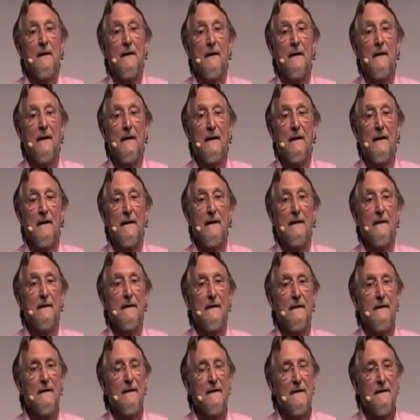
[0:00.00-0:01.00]

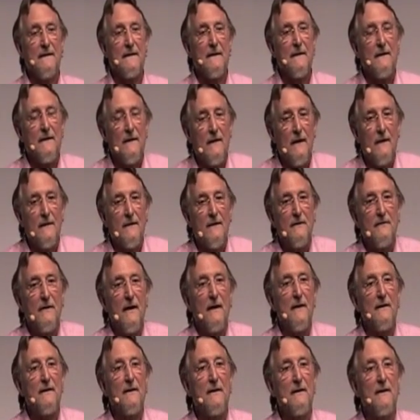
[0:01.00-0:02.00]
There's a lot of
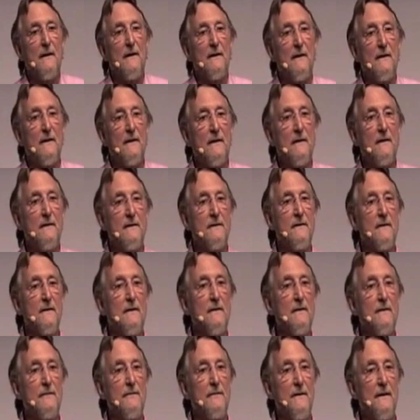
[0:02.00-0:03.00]
other kinds
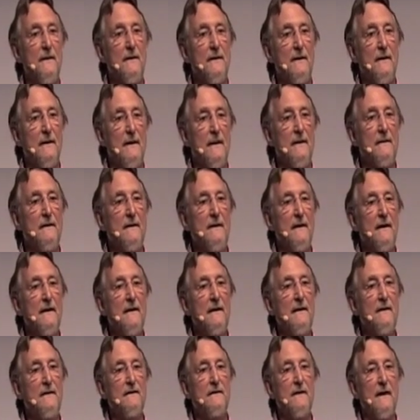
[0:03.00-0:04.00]
of
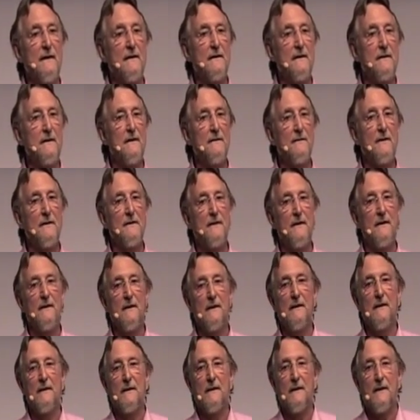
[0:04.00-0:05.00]
engaged activity
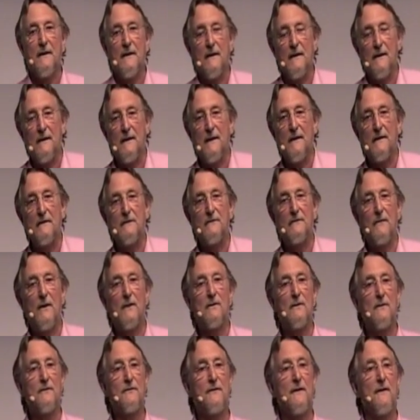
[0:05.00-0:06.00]

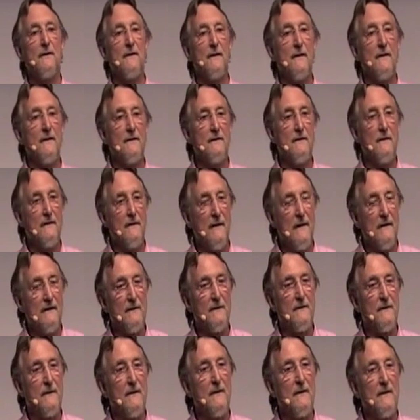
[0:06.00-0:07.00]
involved in this, and
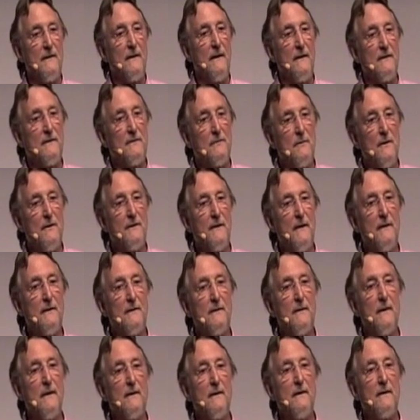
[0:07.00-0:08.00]
that's what
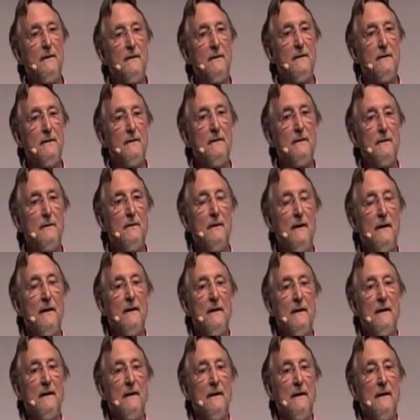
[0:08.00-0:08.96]
I'm going to